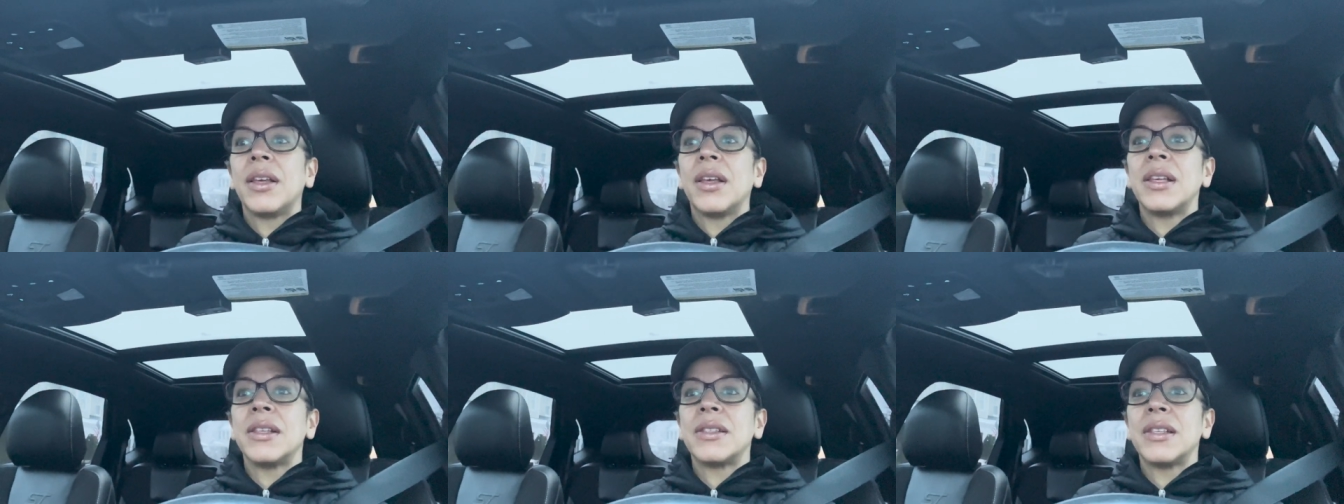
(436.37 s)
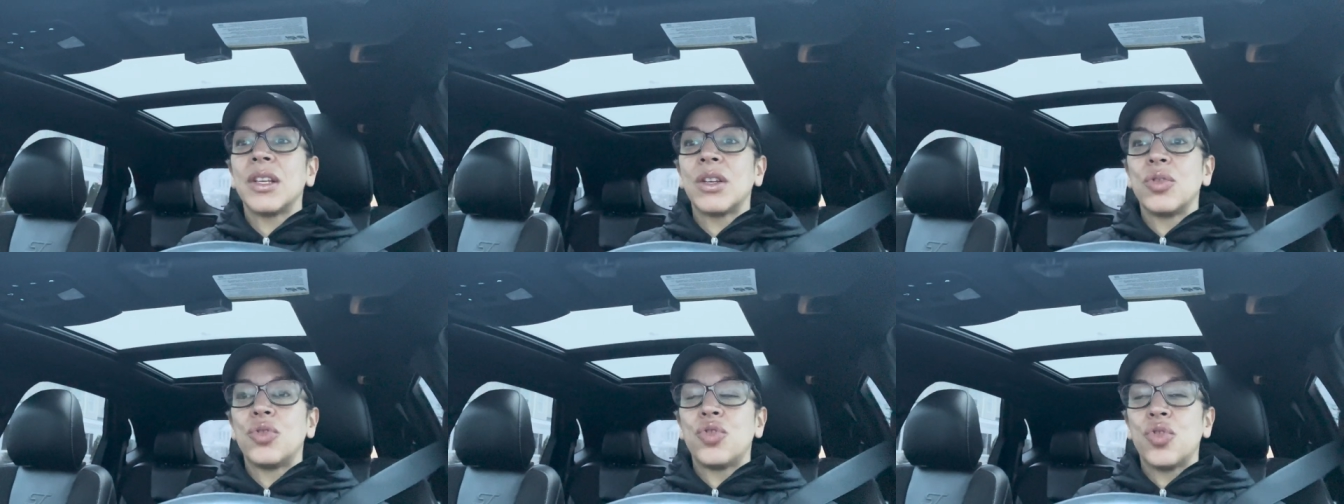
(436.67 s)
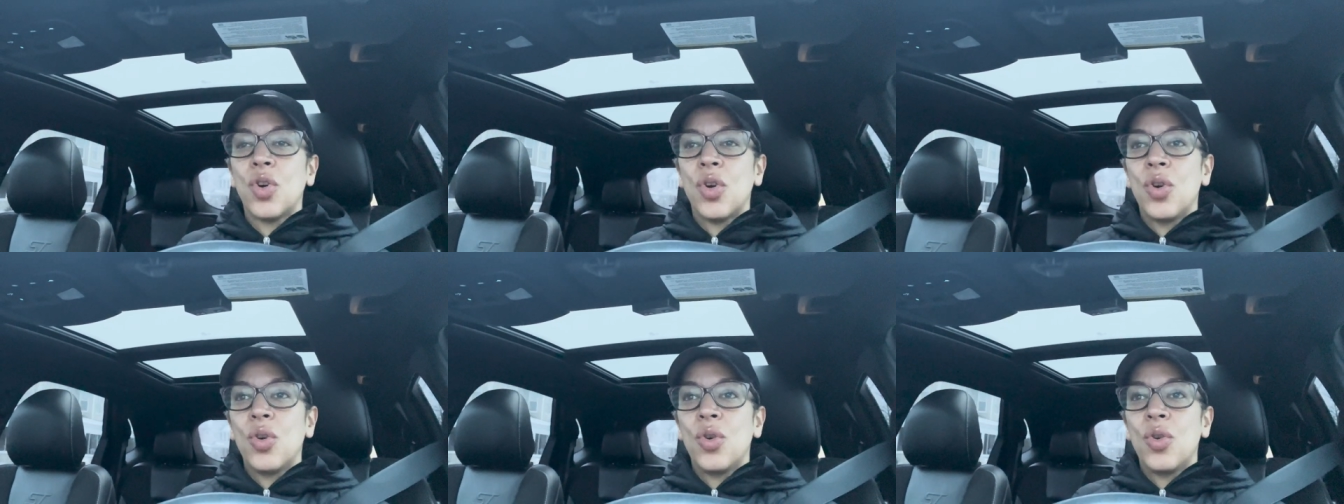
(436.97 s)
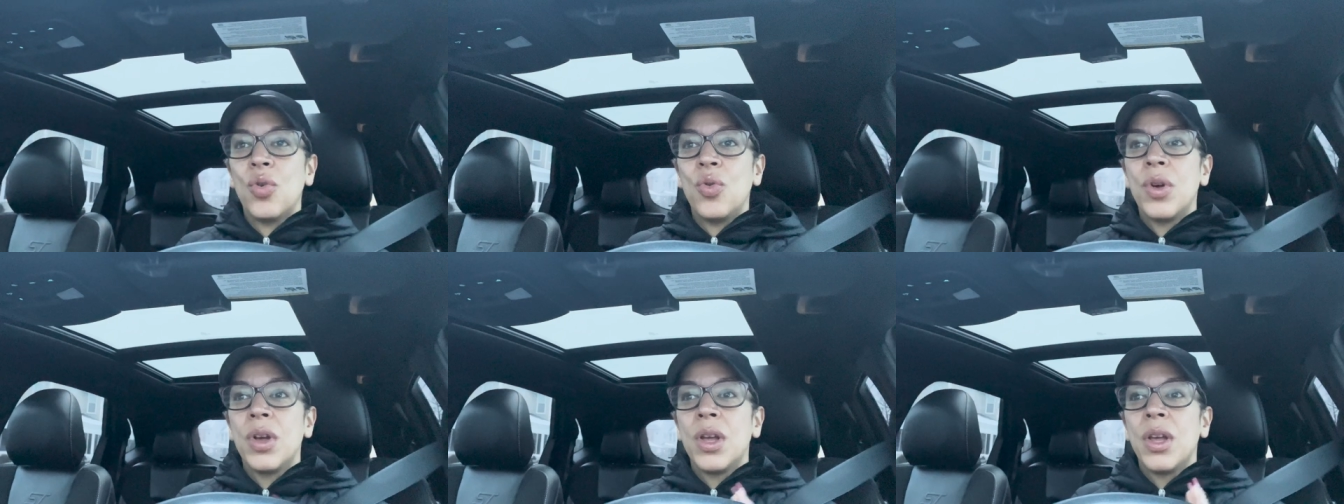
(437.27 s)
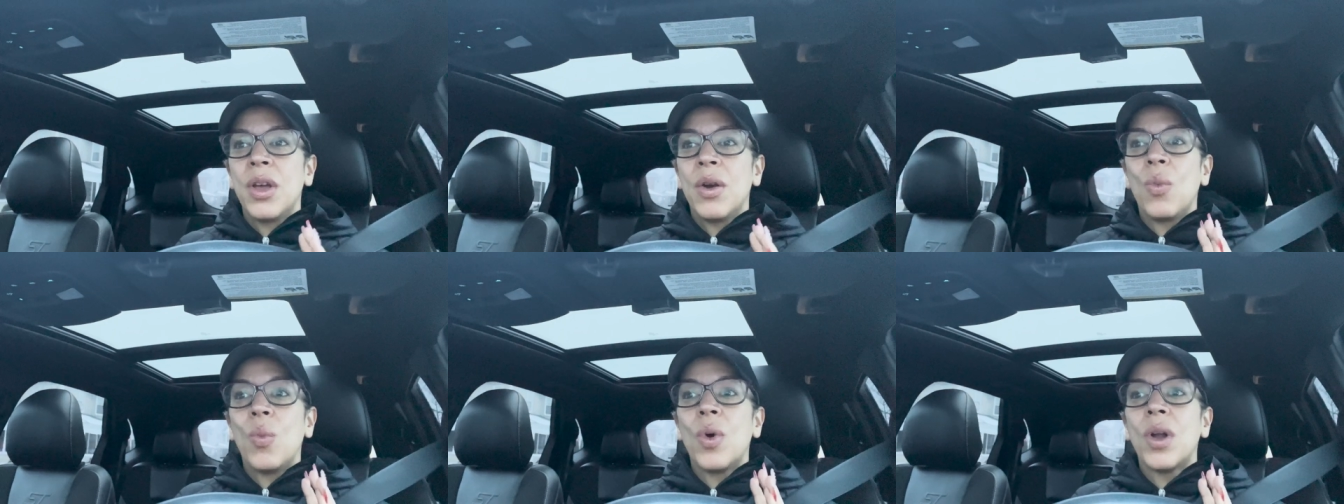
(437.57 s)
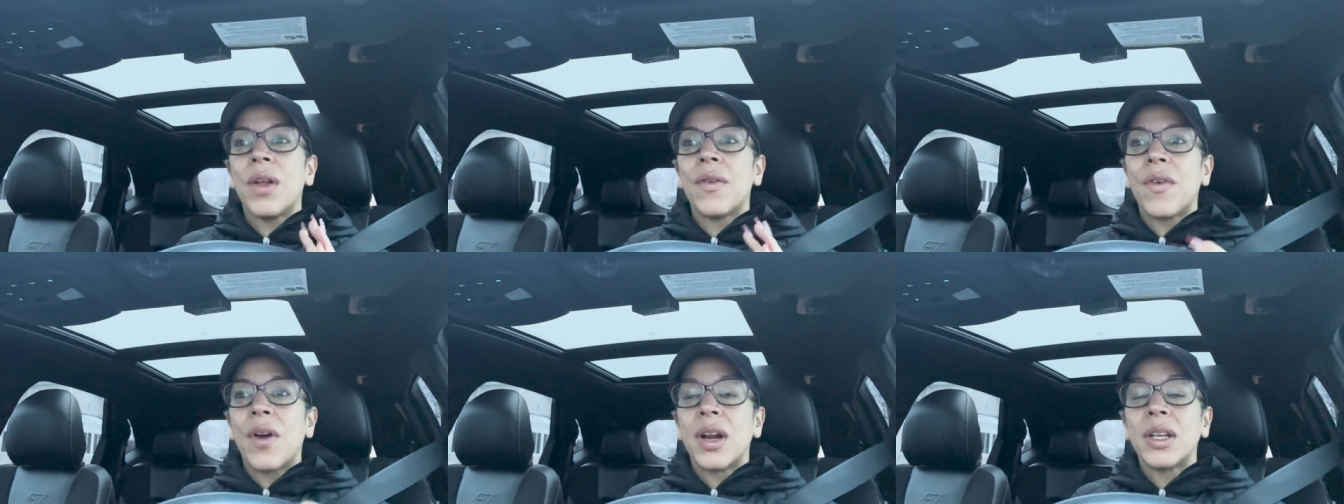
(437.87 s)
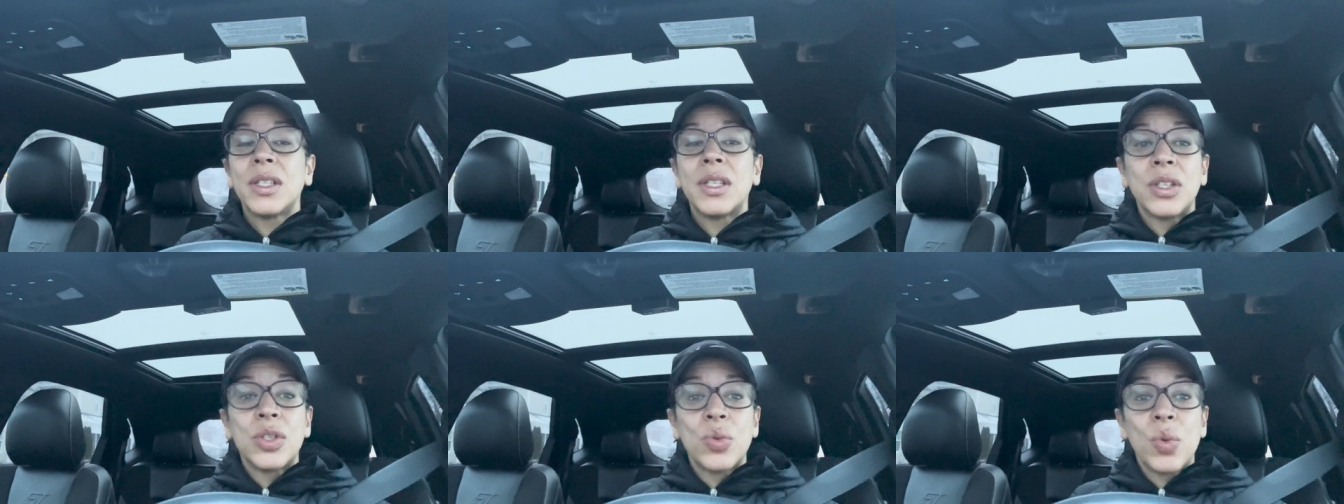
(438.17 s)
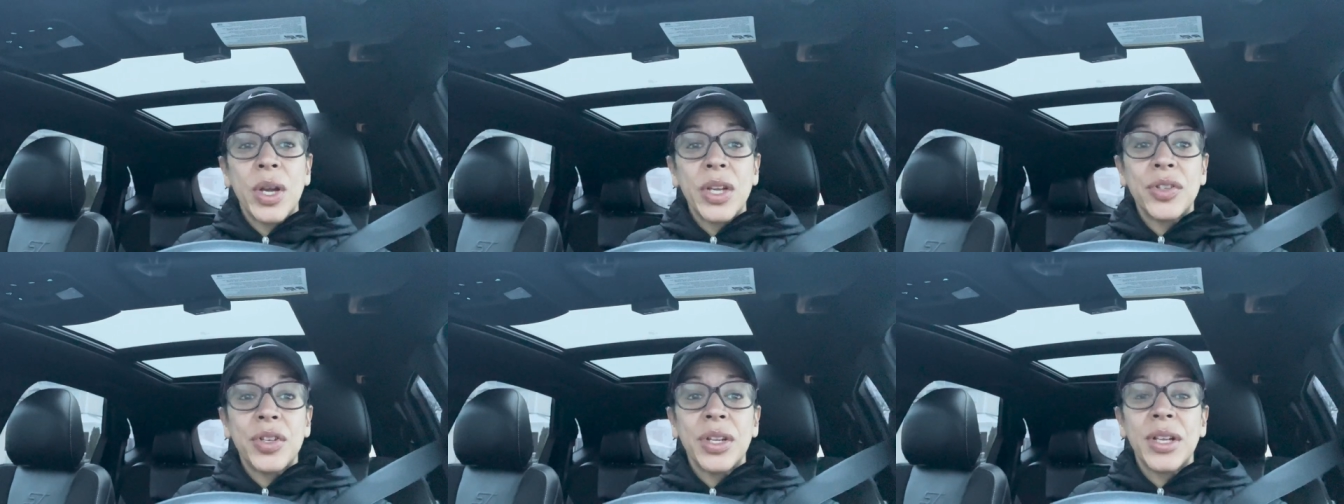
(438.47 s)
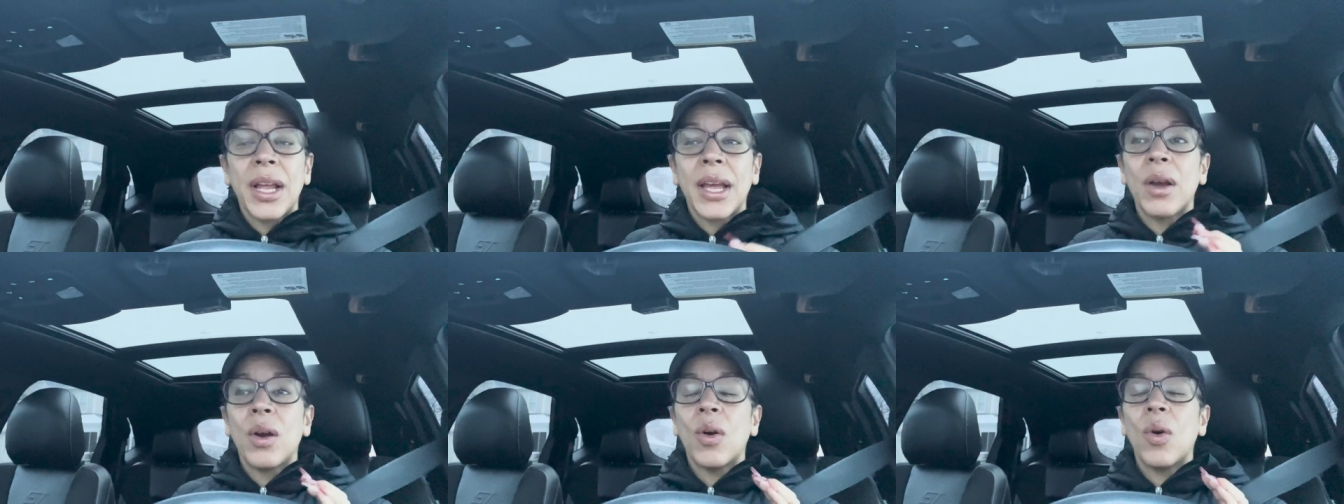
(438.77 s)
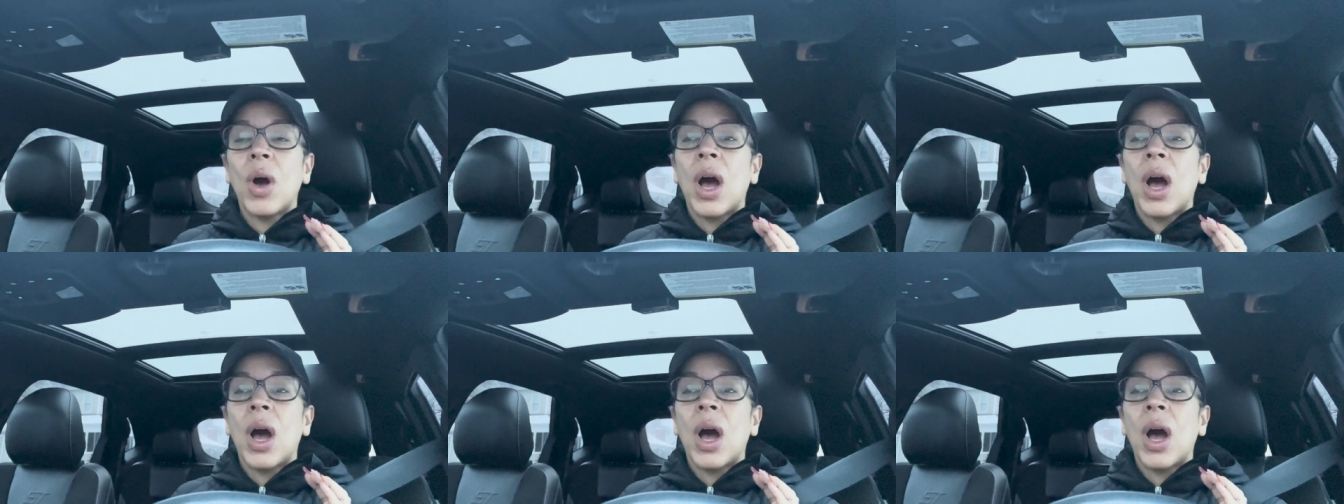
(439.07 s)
is in control whatever our situation I,